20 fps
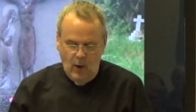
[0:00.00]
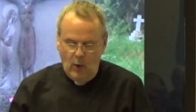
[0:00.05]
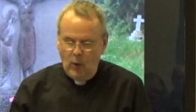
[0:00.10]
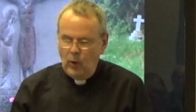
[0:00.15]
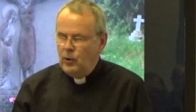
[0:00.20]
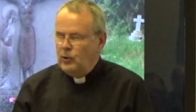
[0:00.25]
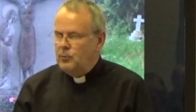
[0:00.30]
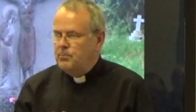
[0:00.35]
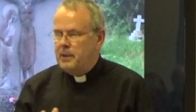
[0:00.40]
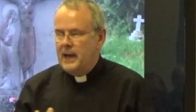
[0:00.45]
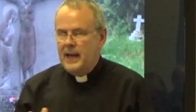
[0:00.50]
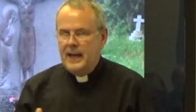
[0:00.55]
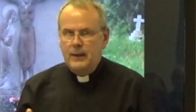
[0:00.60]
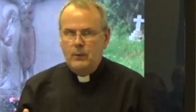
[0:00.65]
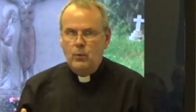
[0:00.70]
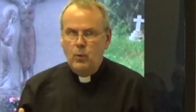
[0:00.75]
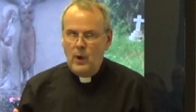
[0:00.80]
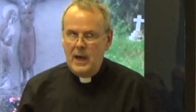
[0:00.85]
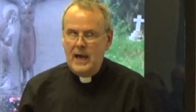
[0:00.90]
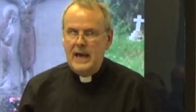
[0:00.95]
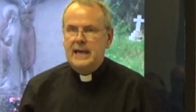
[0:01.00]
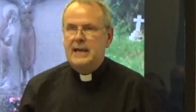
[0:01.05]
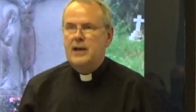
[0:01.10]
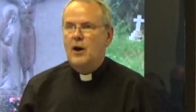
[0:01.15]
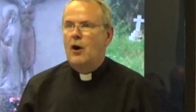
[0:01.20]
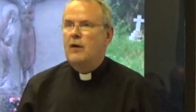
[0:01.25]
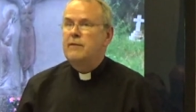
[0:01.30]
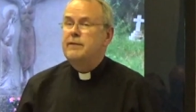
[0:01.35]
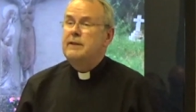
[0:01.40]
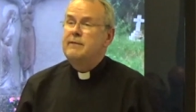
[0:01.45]
all by way
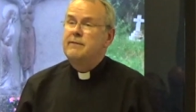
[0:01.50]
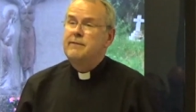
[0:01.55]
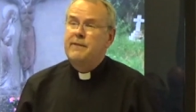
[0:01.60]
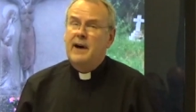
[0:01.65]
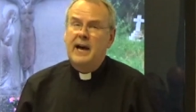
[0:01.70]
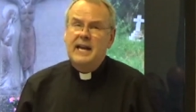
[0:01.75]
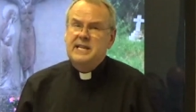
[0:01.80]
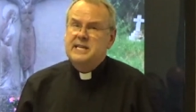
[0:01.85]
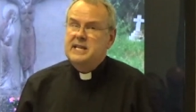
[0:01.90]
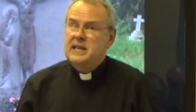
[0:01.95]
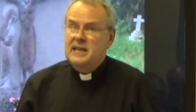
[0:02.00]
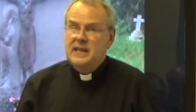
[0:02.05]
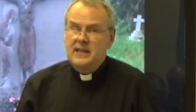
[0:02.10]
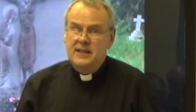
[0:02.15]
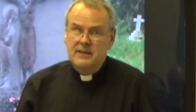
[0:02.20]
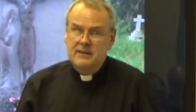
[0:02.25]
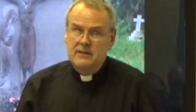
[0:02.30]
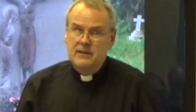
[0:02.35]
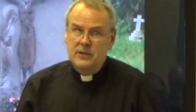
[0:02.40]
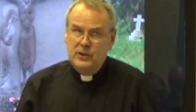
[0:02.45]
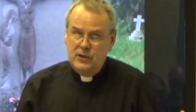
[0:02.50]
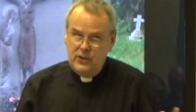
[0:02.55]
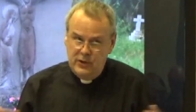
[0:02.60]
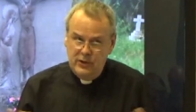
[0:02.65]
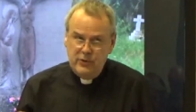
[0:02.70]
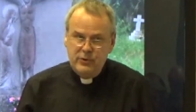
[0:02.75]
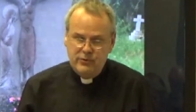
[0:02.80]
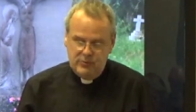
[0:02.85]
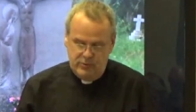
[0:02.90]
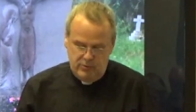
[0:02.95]
of inviting
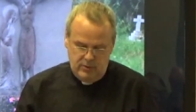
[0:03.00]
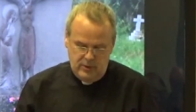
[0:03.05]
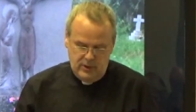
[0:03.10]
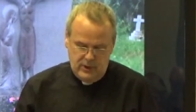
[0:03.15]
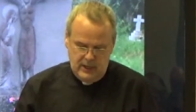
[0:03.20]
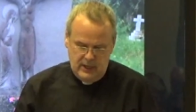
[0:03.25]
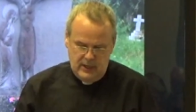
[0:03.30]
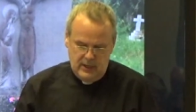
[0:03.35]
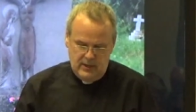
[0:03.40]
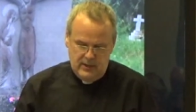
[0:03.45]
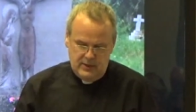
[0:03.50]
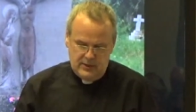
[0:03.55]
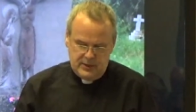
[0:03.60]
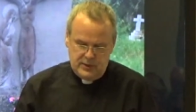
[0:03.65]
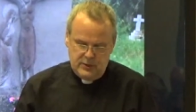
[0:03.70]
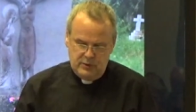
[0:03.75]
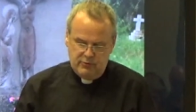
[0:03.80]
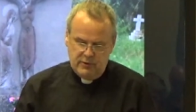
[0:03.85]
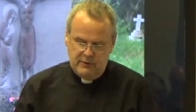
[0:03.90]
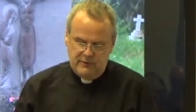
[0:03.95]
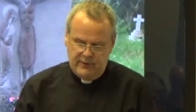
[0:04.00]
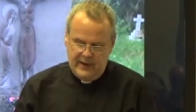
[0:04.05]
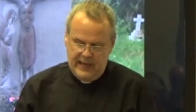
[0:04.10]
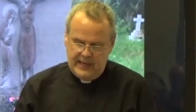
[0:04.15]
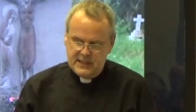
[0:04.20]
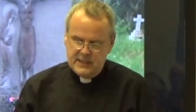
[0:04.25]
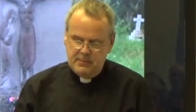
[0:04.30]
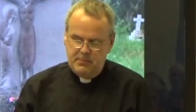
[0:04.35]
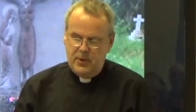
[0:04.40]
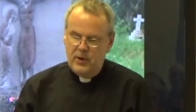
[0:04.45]
you to
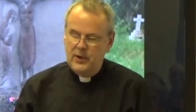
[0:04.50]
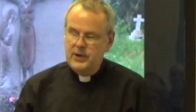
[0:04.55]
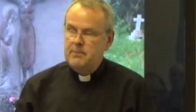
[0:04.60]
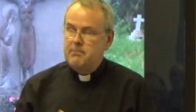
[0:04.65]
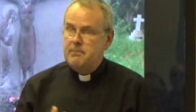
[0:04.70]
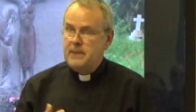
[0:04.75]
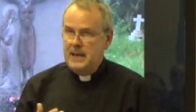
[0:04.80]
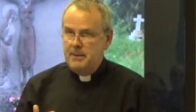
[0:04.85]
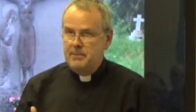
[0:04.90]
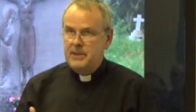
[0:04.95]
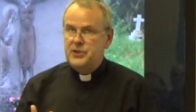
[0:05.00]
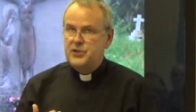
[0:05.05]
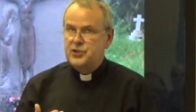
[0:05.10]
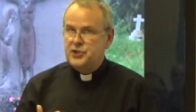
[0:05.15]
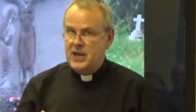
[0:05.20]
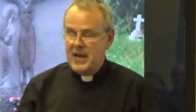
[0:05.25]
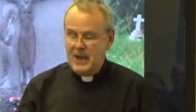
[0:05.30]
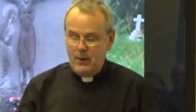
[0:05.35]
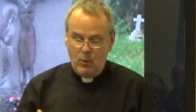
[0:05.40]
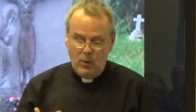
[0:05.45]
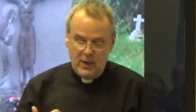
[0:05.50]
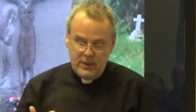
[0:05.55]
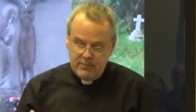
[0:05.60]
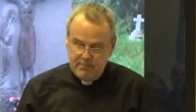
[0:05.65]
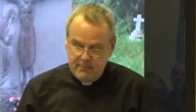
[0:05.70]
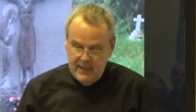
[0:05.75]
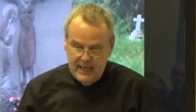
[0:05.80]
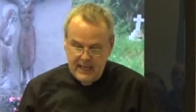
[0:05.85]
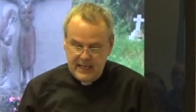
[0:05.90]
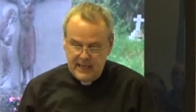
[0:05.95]
reflect upon and maybe share with
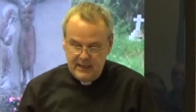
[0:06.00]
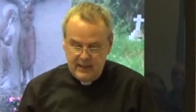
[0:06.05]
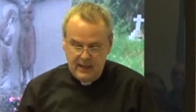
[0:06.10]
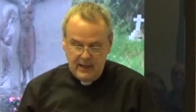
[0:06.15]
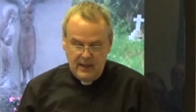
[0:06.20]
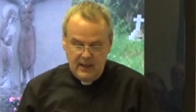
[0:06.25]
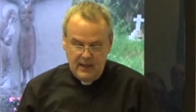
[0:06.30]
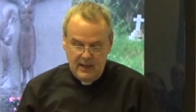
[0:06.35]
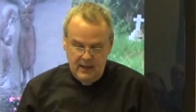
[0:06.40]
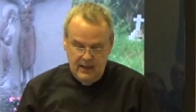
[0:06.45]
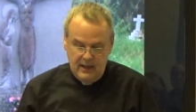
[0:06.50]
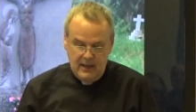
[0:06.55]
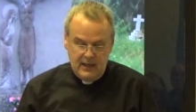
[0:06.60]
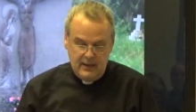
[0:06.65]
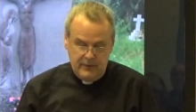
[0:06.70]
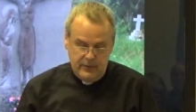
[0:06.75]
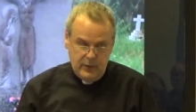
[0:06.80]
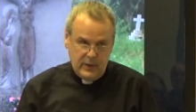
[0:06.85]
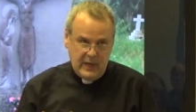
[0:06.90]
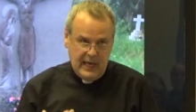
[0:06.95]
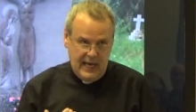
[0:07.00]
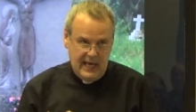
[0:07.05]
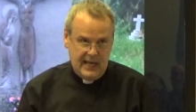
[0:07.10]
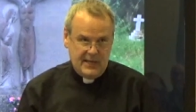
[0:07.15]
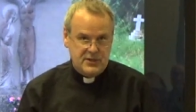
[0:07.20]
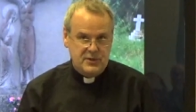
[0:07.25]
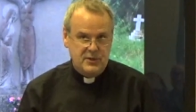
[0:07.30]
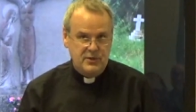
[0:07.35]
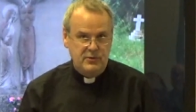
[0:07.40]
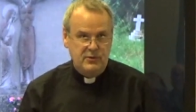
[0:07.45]
me, uh, if you care
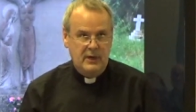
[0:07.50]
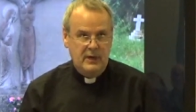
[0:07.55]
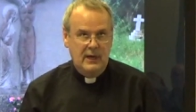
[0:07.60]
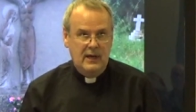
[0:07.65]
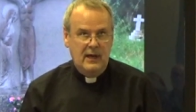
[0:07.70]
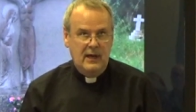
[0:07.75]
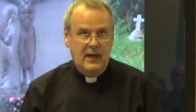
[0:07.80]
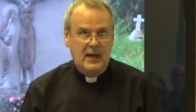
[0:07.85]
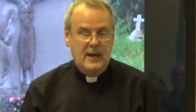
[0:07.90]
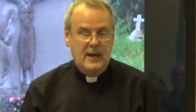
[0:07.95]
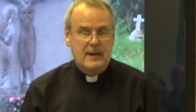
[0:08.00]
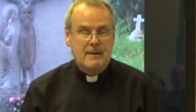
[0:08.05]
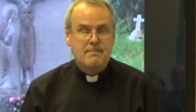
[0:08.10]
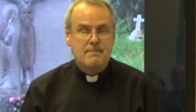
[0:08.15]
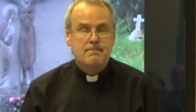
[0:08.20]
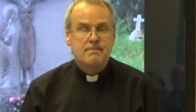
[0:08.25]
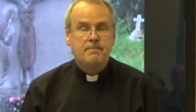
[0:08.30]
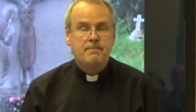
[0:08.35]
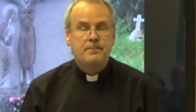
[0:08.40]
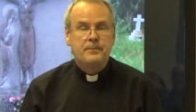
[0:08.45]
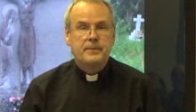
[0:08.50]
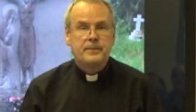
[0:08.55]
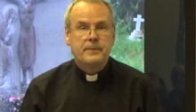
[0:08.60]
to, um,